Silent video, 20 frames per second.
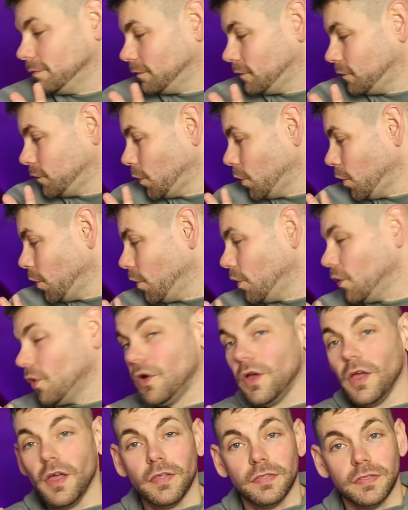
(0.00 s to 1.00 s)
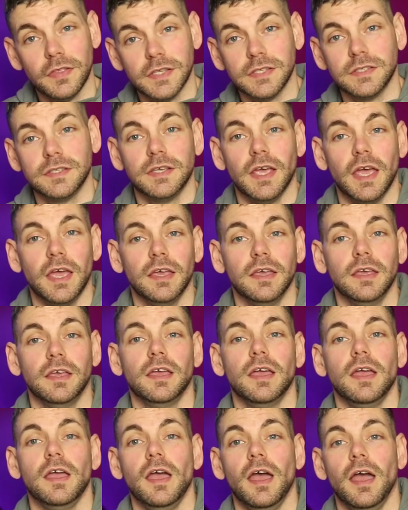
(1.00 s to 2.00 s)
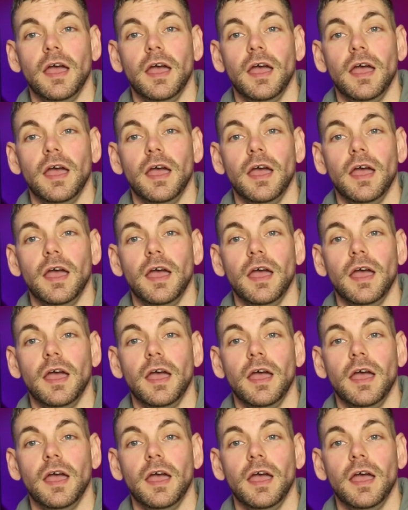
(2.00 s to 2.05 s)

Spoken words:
for this tank,